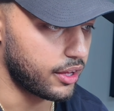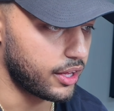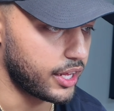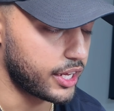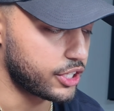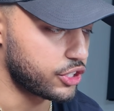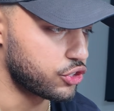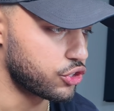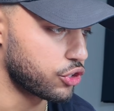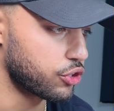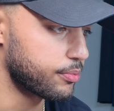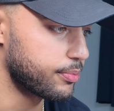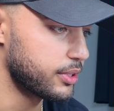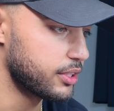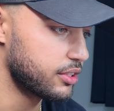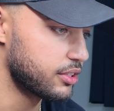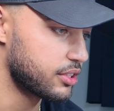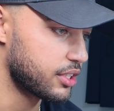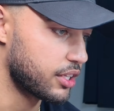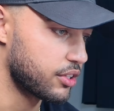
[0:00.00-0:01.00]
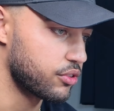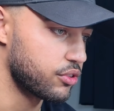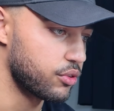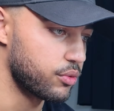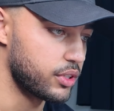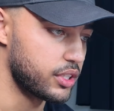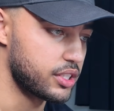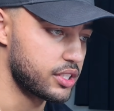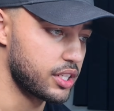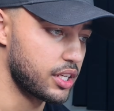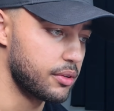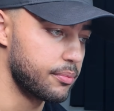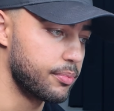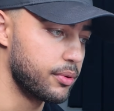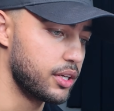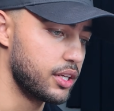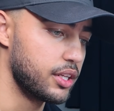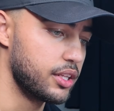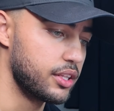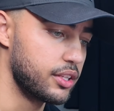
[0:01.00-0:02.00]
exuberance? I don't know what he said,
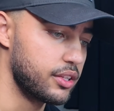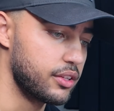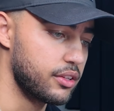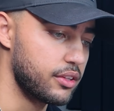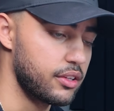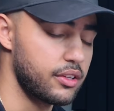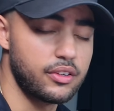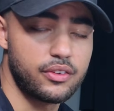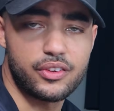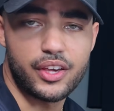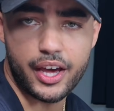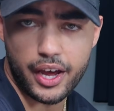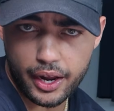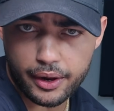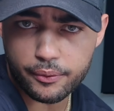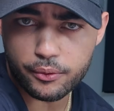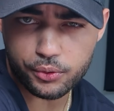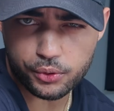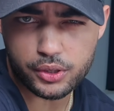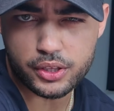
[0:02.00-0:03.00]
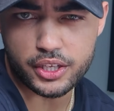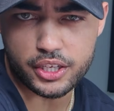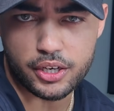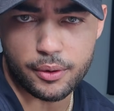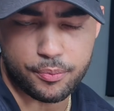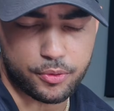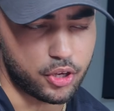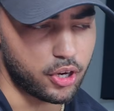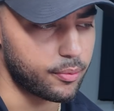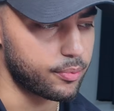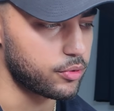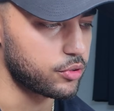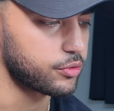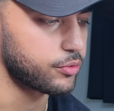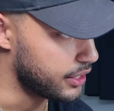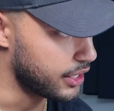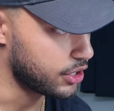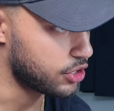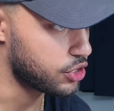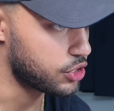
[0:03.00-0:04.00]
but yeah, I will clean up the uppers.
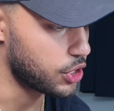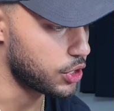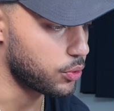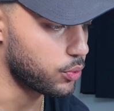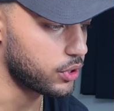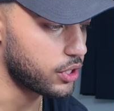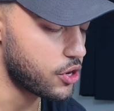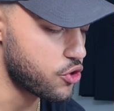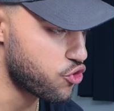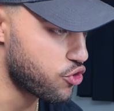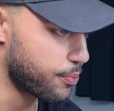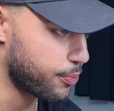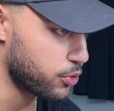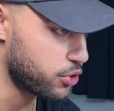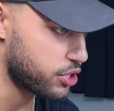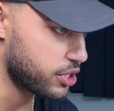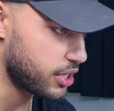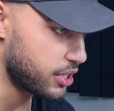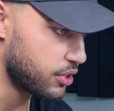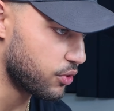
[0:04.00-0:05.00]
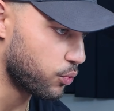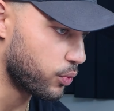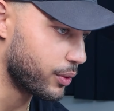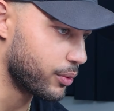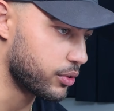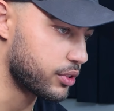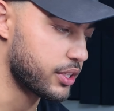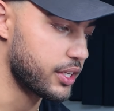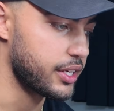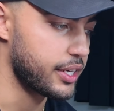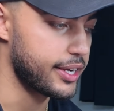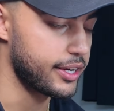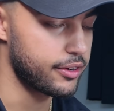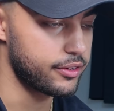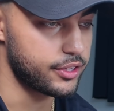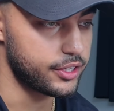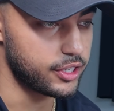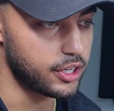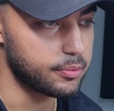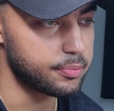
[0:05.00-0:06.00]
Yes, sir, 100%. We will take care of
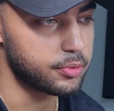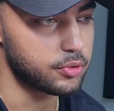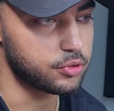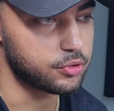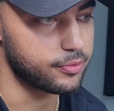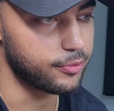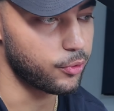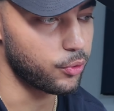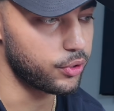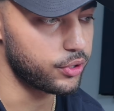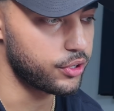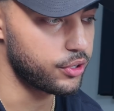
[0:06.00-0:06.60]
the uppers for